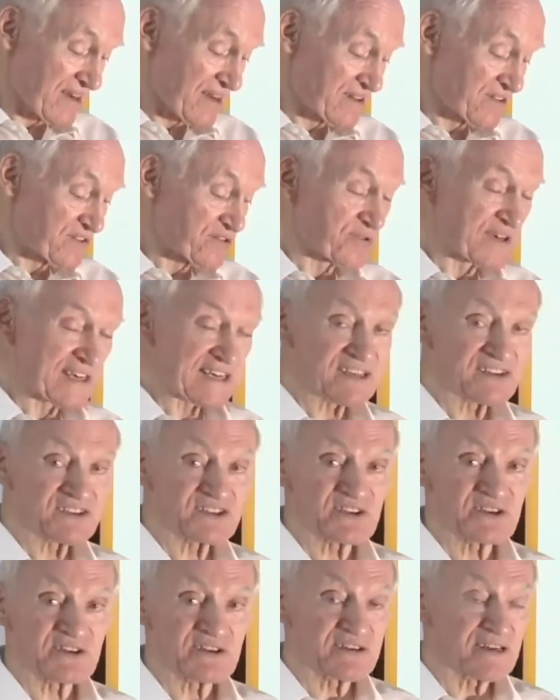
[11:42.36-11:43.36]
to
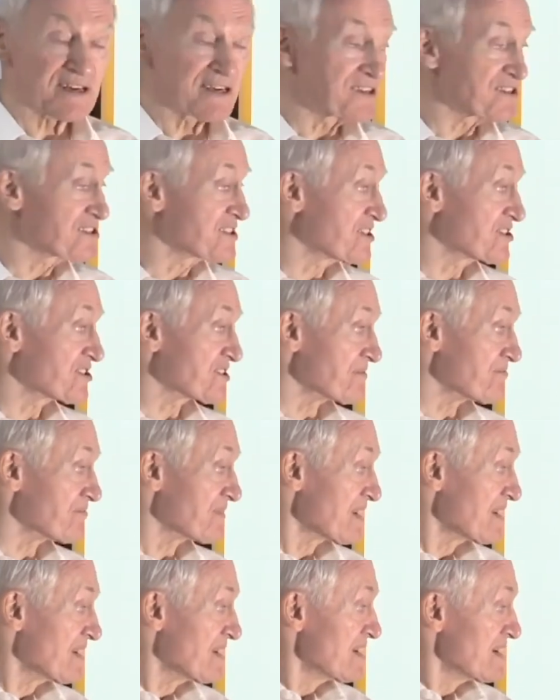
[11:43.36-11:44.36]
reconsider their decision.
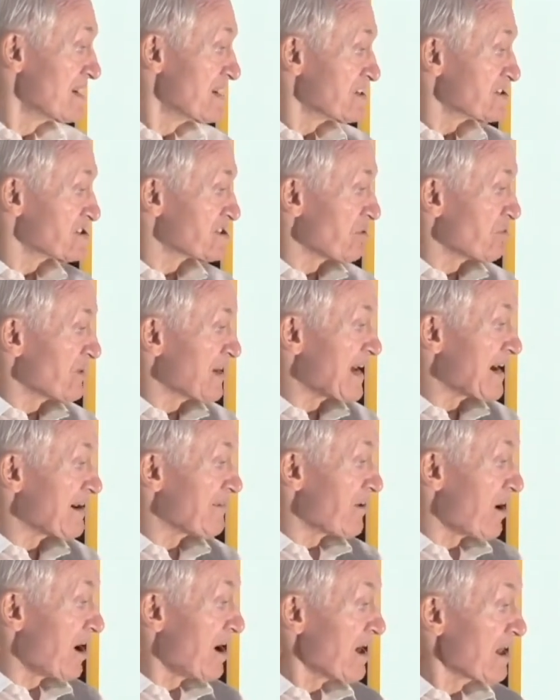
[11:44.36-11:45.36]
So we have
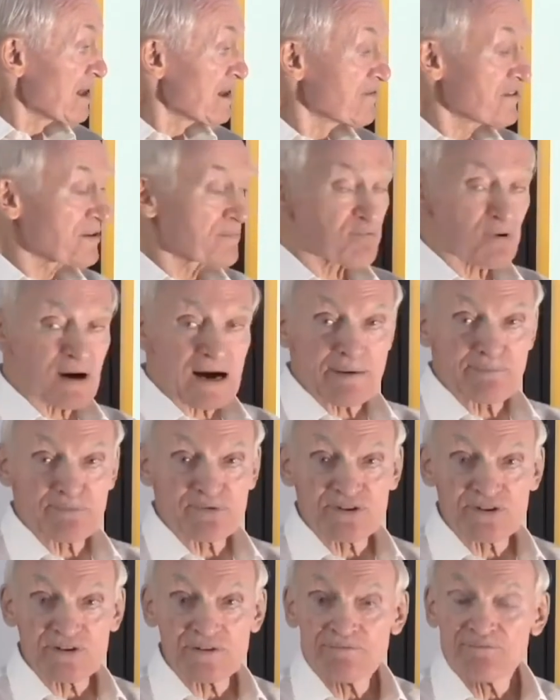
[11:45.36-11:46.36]
all of the
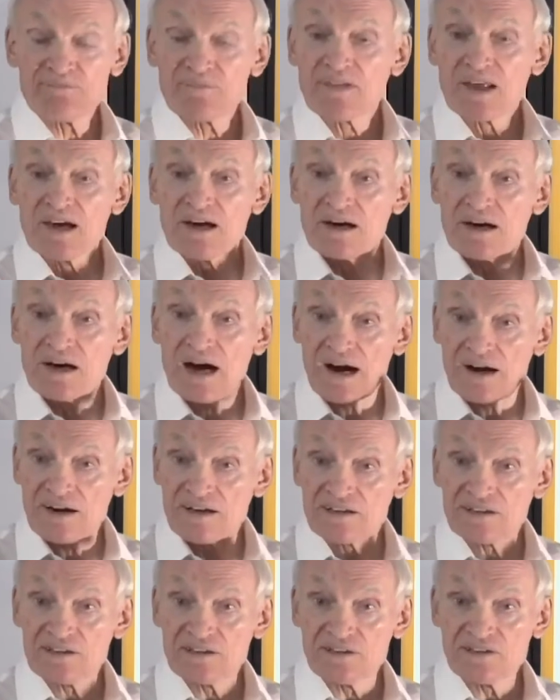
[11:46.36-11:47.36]
proper
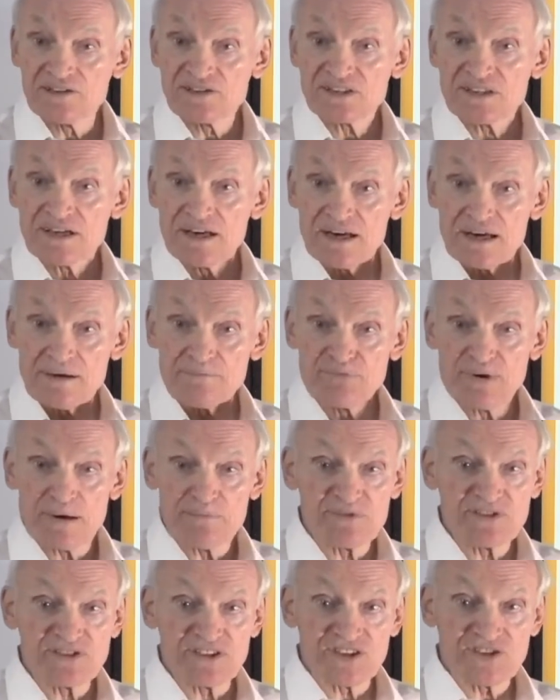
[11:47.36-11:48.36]
articles and
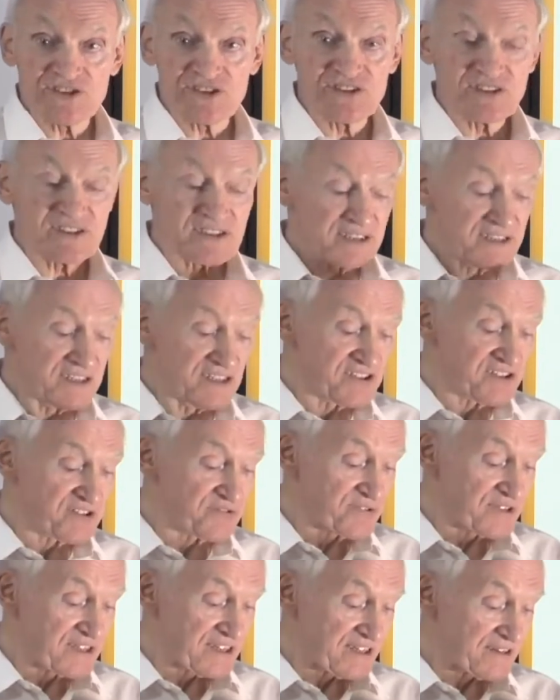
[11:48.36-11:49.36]
prepositions in these
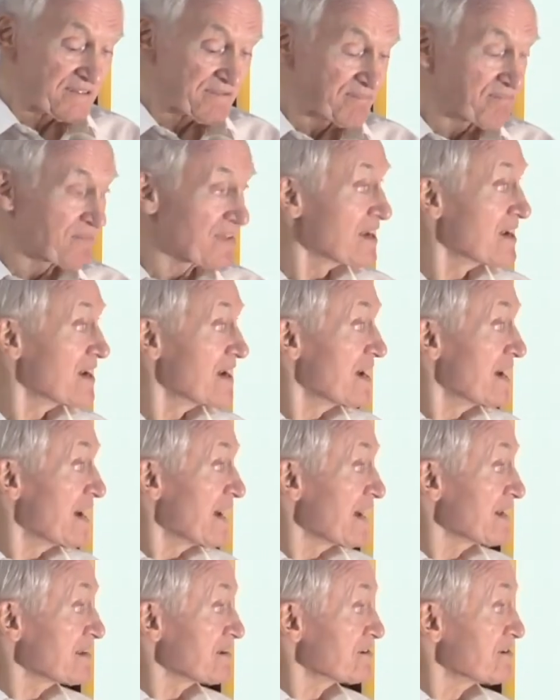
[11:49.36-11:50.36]
three.
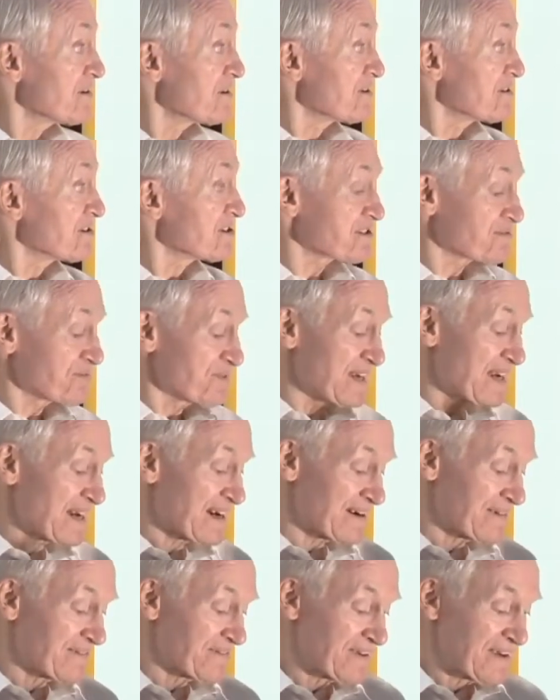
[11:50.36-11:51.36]
And you'll notice we
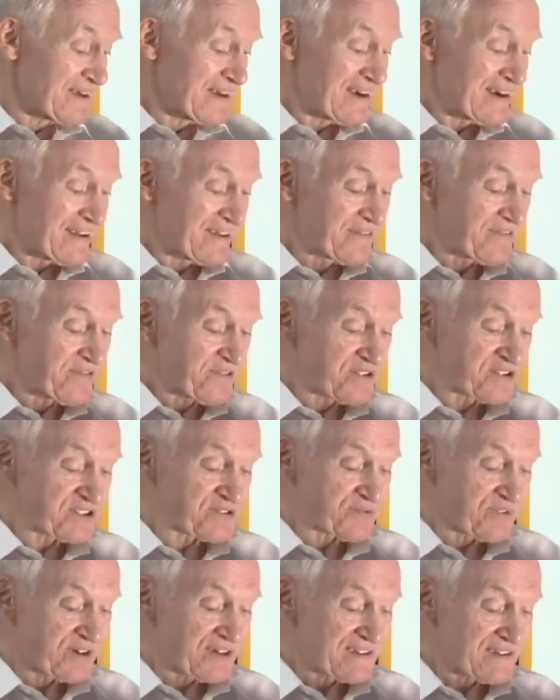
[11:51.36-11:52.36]
have the first
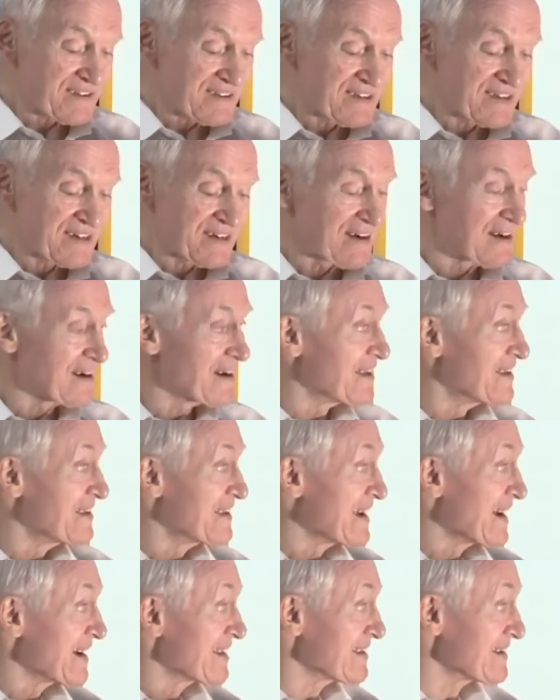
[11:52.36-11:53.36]
one, uh,
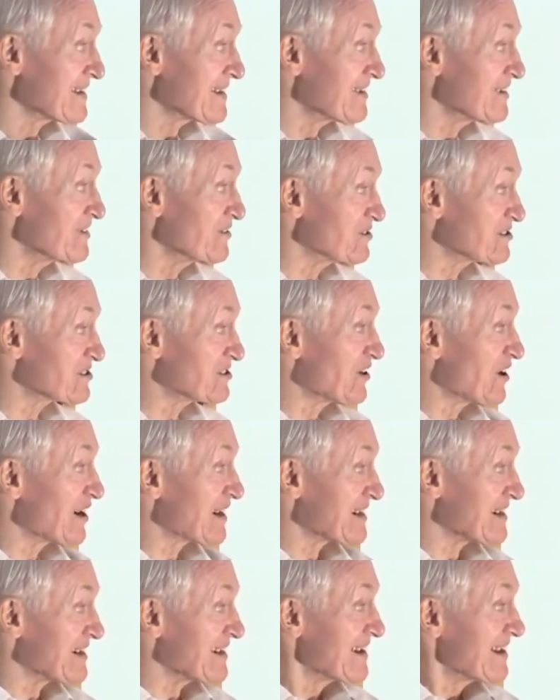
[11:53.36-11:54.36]
the alien who is
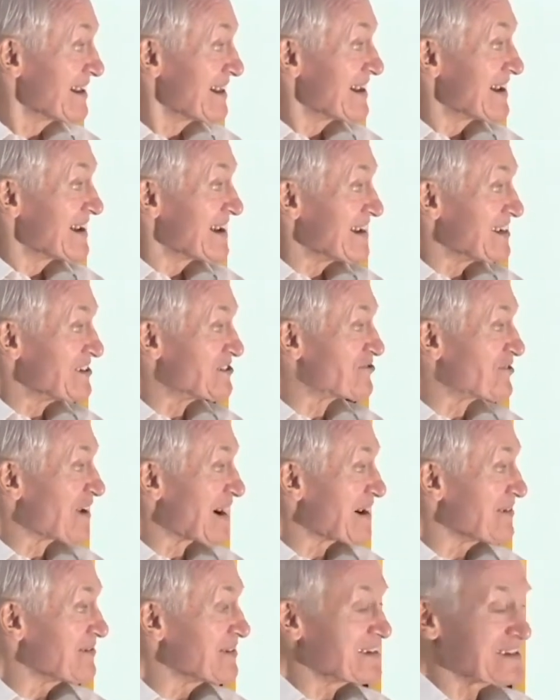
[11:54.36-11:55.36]
naughty. He's
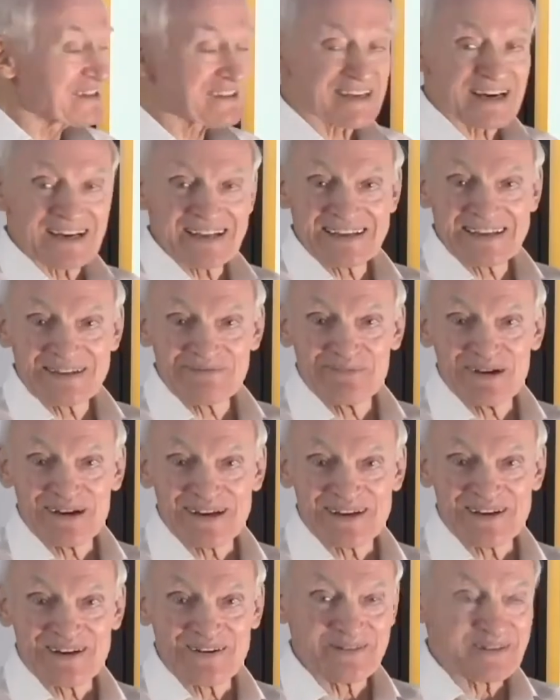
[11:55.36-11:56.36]
driving his alien
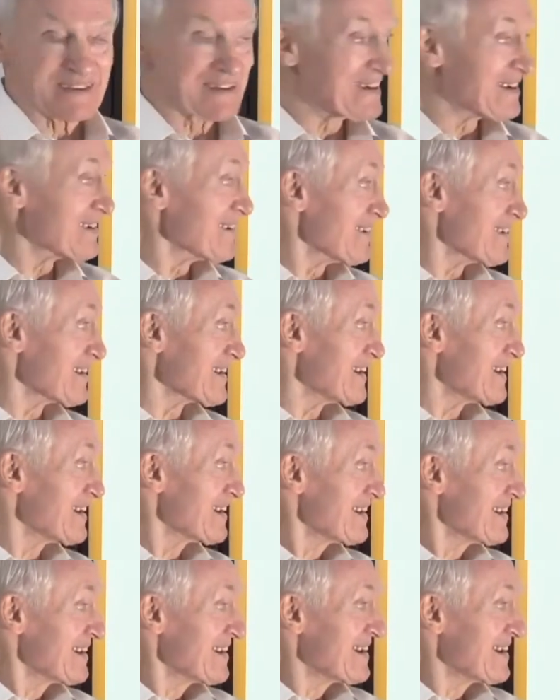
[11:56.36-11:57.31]
buddy over here, okay?